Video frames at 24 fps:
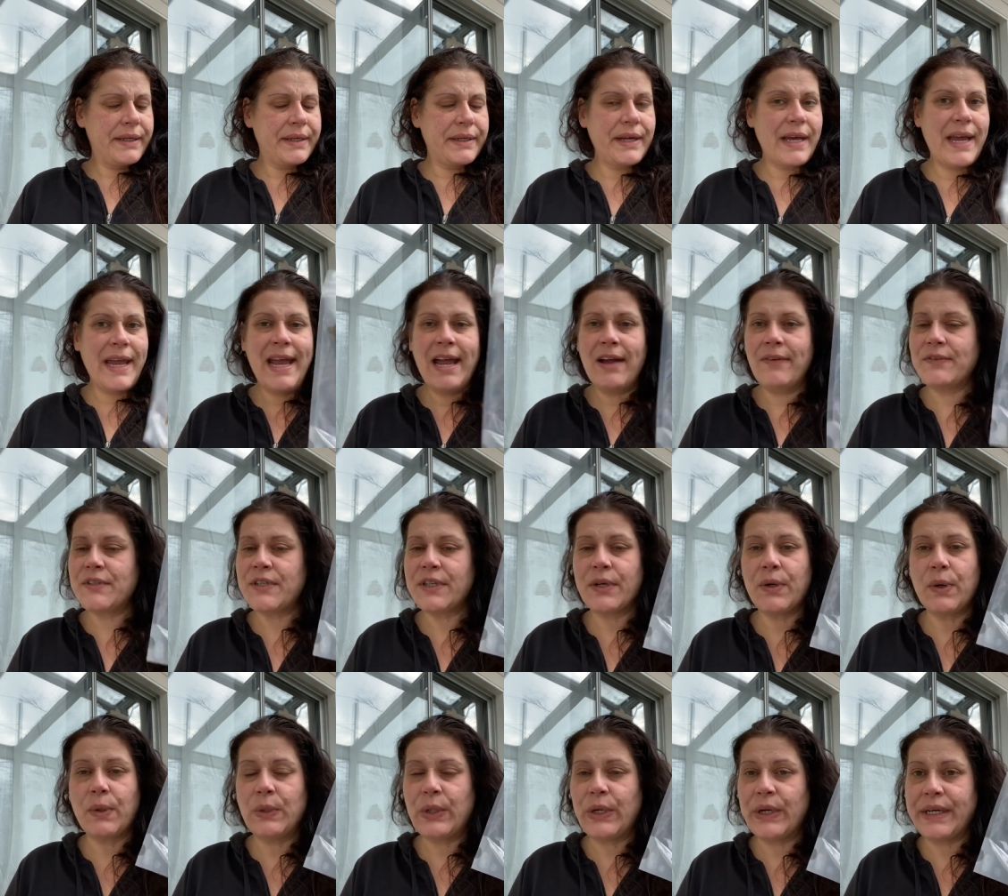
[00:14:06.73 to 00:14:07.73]
I have to
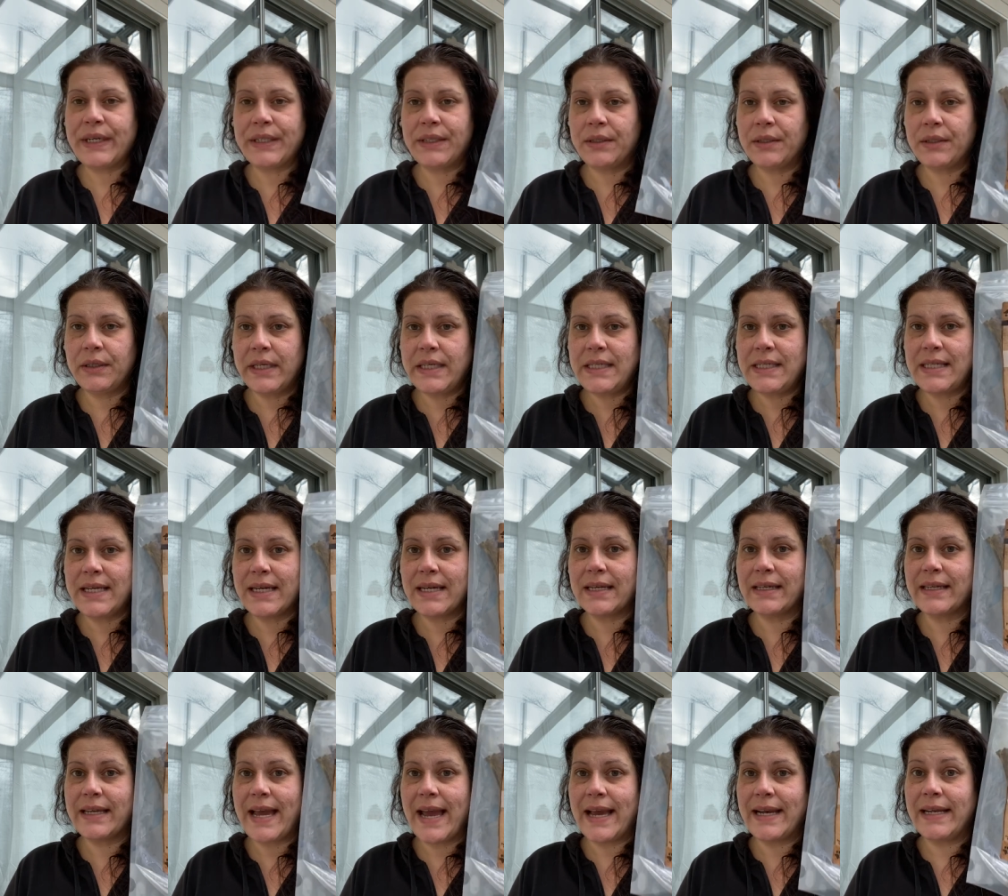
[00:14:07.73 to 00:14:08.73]
go look at the listing
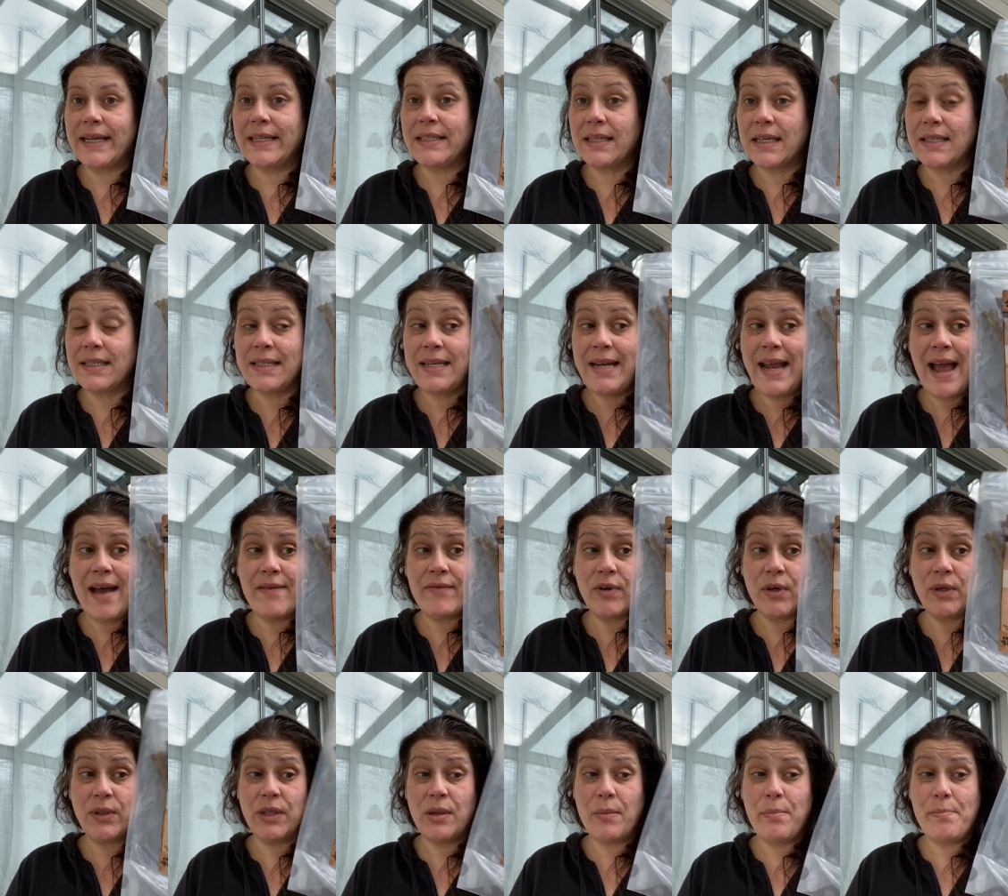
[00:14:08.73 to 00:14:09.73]
again. It doesn't have it
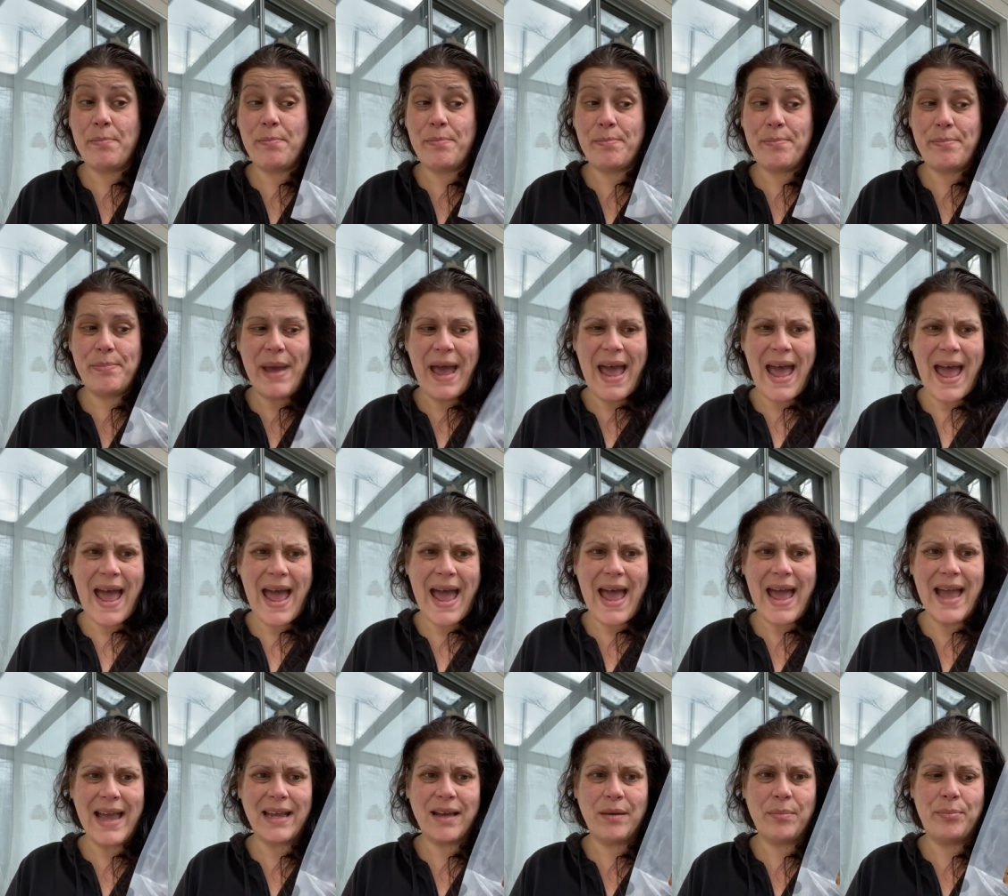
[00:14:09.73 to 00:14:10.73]
on the
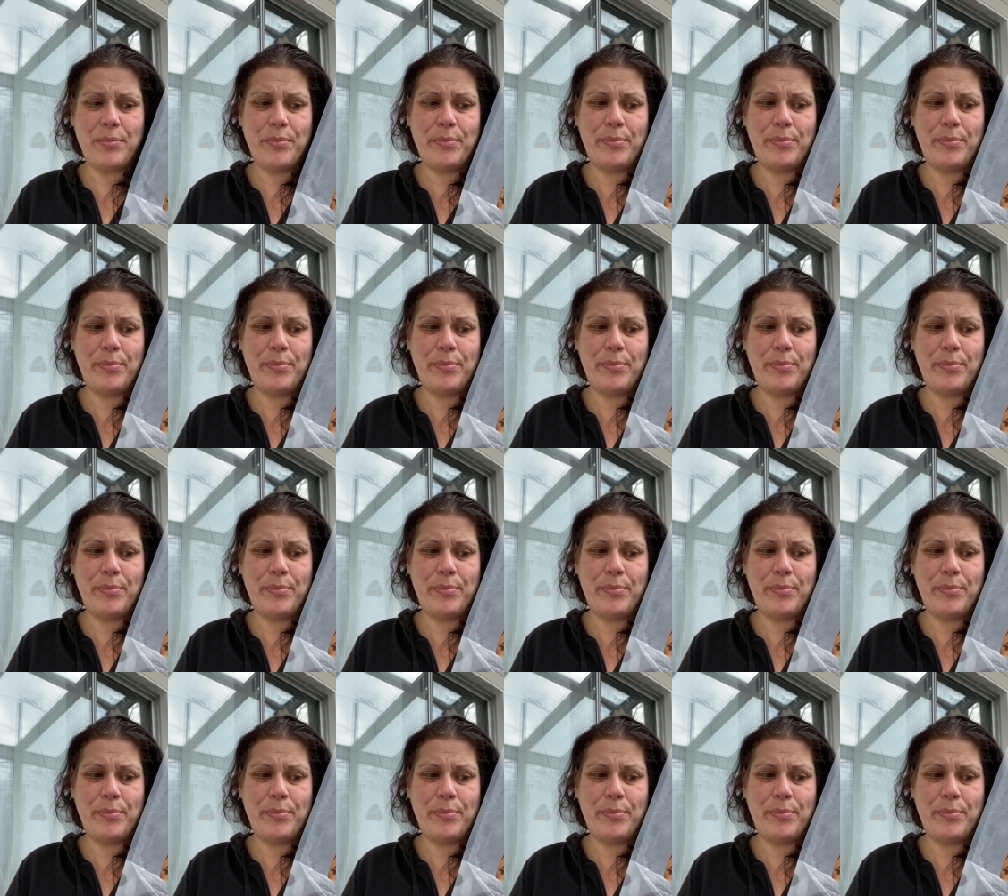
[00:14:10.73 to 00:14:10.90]
bag,